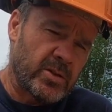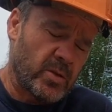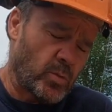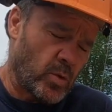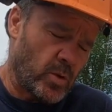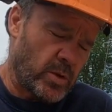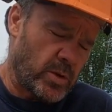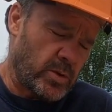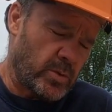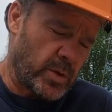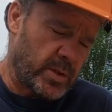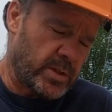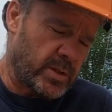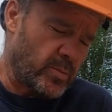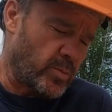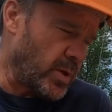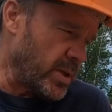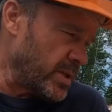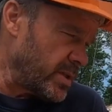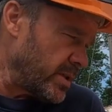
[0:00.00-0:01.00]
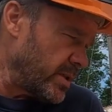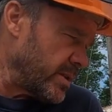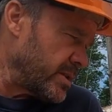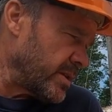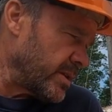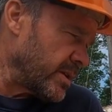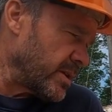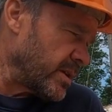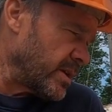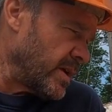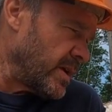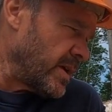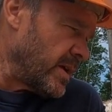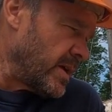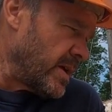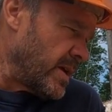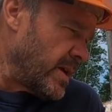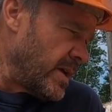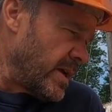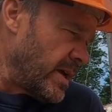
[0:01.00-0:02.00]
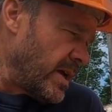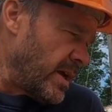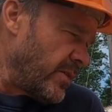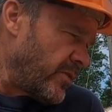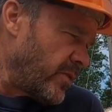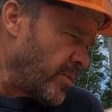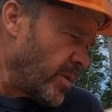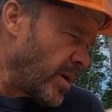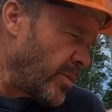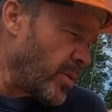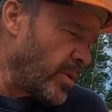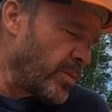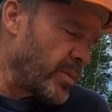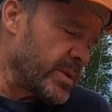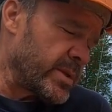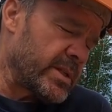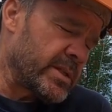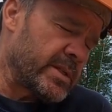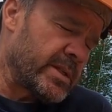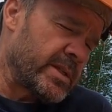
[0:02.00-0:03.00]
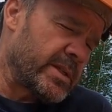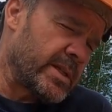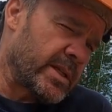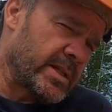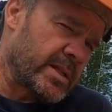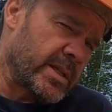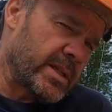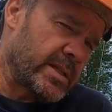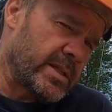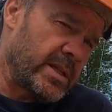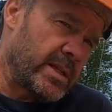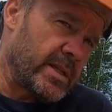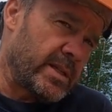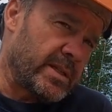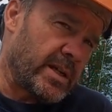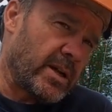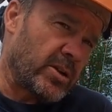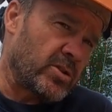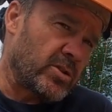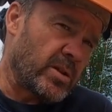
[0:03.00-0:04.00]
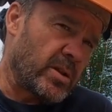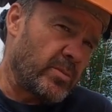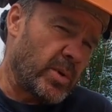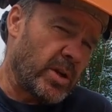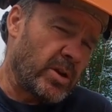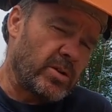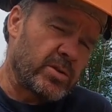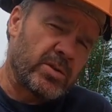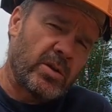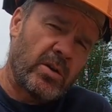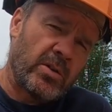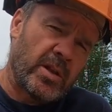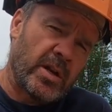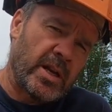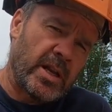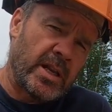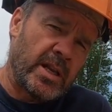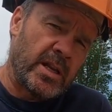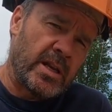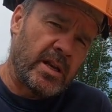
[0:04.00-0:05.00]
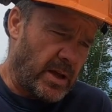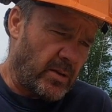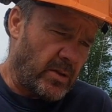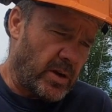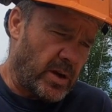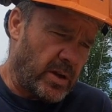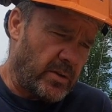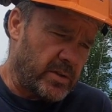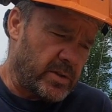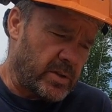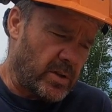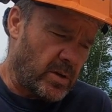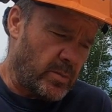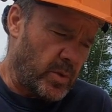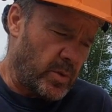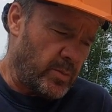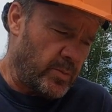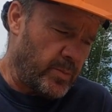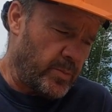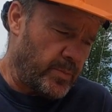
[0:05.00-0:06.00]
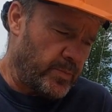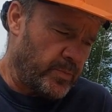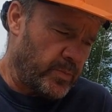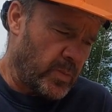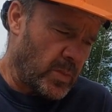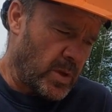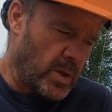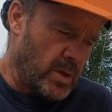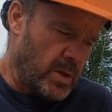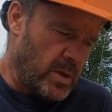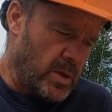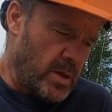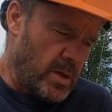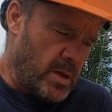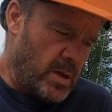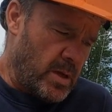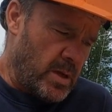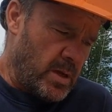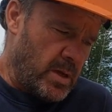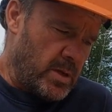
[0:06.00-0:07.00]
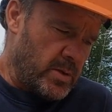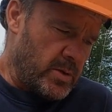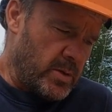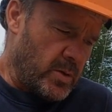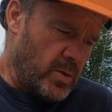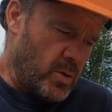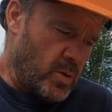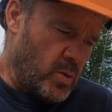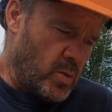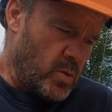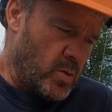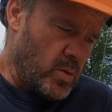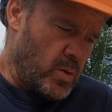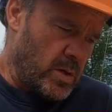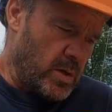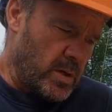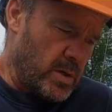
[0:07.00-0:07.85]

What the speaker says: so more than twice the price of this thing. And for my purposes, the 660 is actually a bigger saw than I need now that I have a sawmill. So